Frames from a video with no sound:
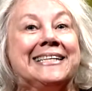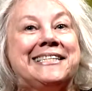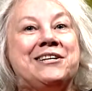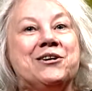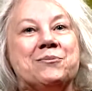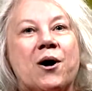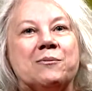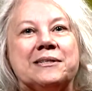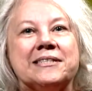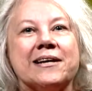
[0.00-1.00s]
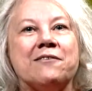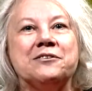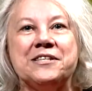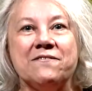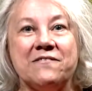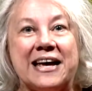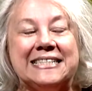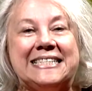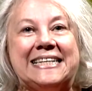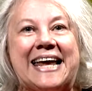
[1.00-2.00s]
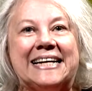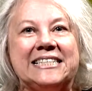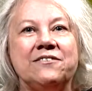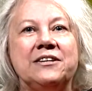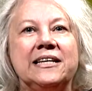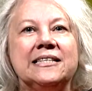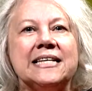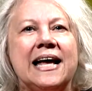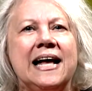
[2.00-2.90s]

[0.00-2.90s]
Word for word: Senior Moments covers events and activities